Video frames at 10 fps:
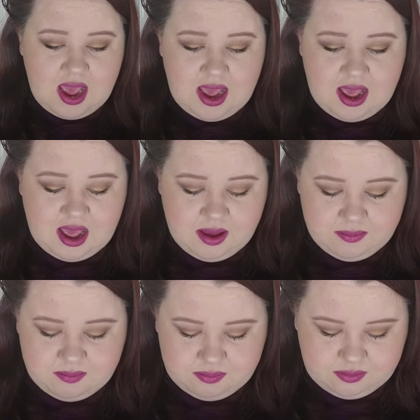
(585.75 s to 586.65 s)

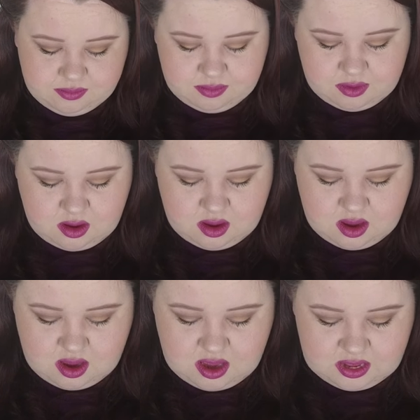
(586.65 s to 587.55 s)
Um,
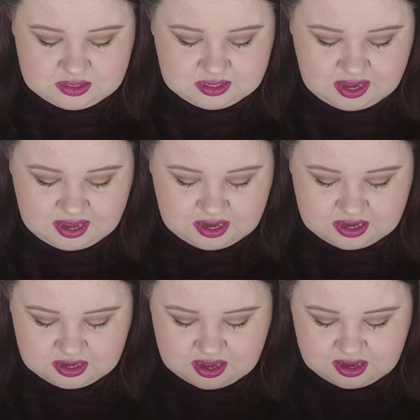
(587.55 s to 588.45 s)
it's
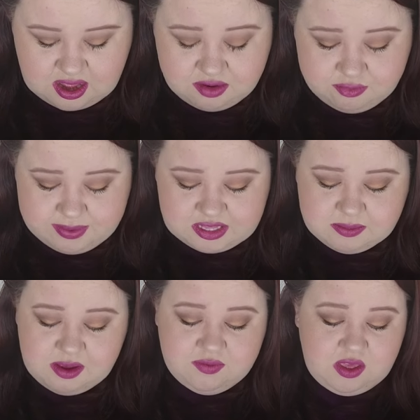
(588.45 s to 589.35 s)
like it kind of reminds
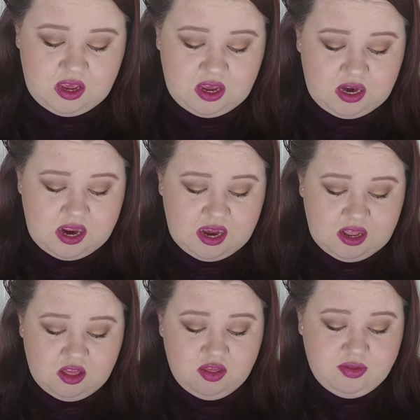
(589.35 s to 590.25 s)
me of the
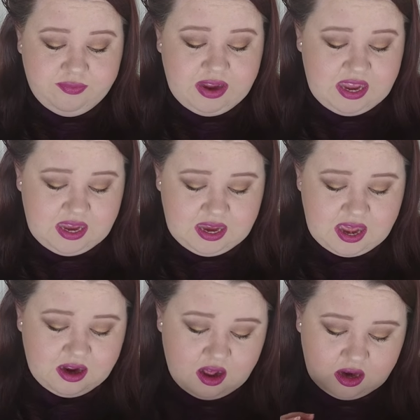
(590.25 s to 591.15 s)
Naked Three
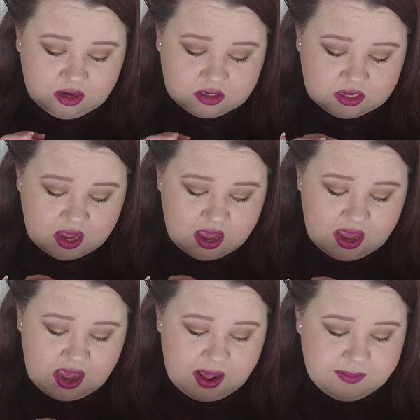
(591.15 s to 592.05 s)
kind of colors.
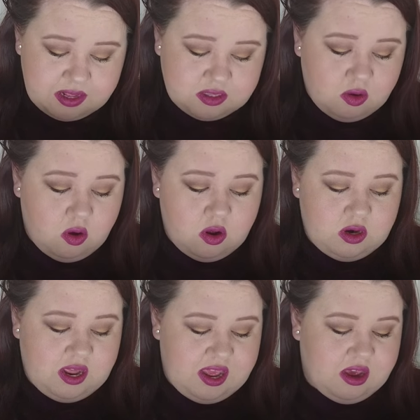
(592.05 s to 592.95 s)
Um, it's
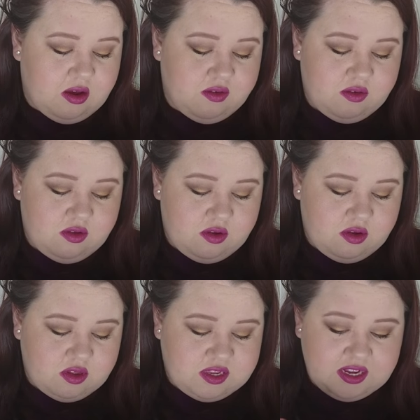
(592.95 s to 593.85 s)
got like
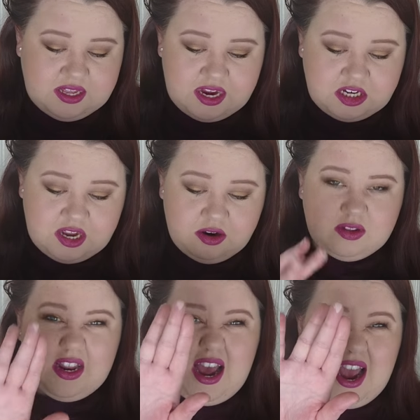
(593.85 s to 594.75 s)
six
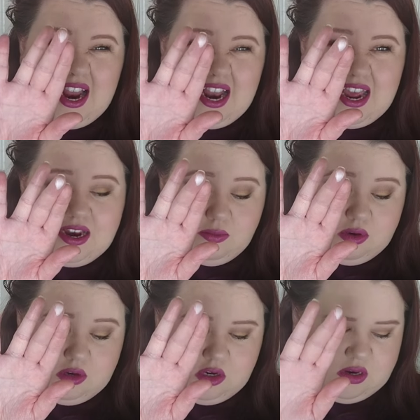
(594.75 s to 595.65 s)
eyeshadows and a highlight,
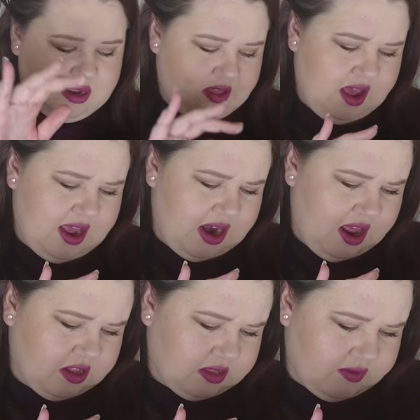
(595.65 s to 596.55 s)
which that
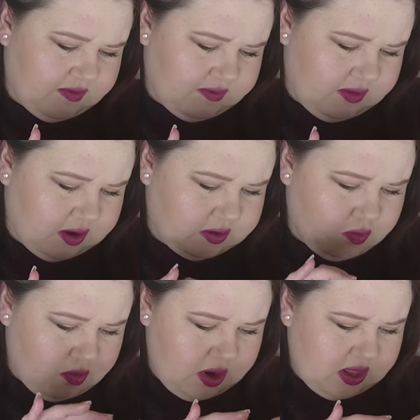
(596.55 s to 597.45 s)
highlight looks
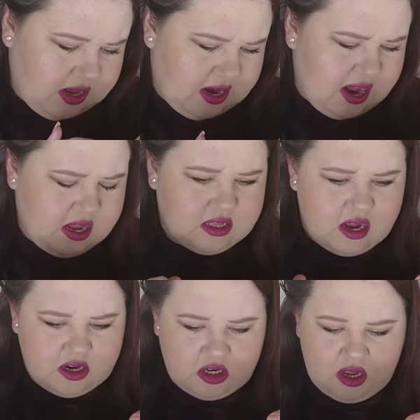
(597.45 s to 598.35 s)
really nice
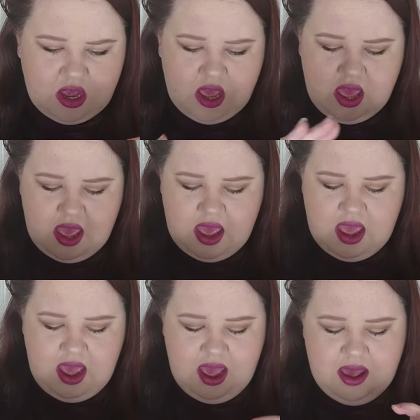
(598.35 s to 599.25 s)
actually.
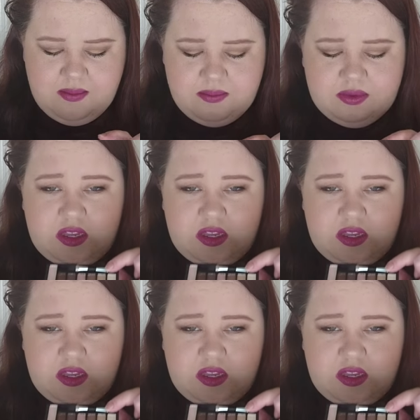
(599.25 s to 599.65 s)
Um,